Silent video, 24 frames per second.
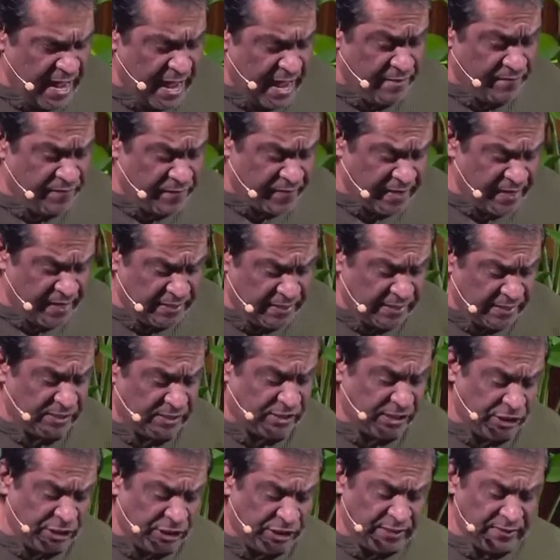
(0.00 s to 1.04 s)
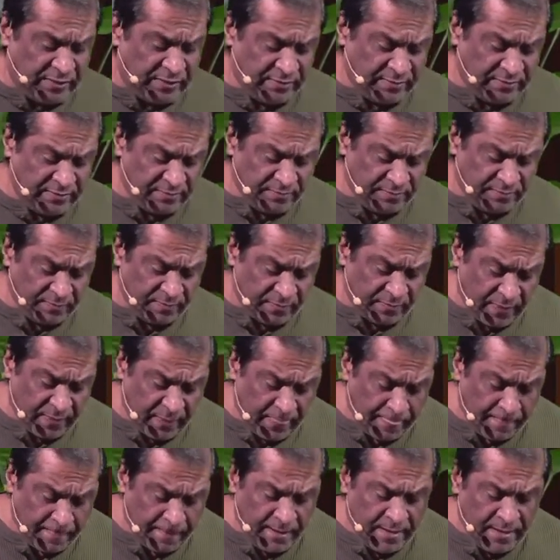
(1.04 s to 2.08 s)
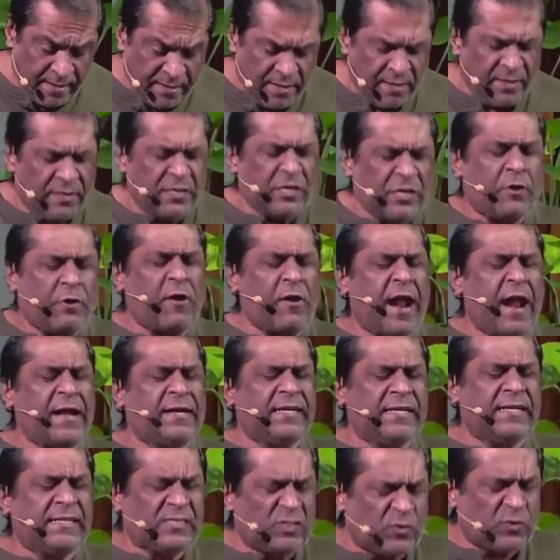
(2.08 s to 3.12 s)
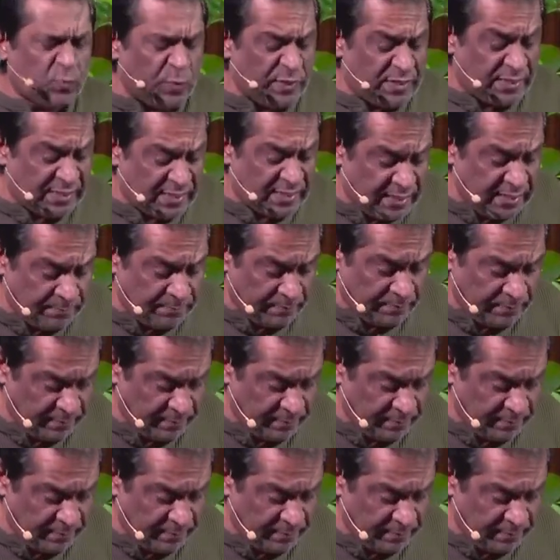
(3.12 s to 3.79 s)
every decision. Grant us wisdom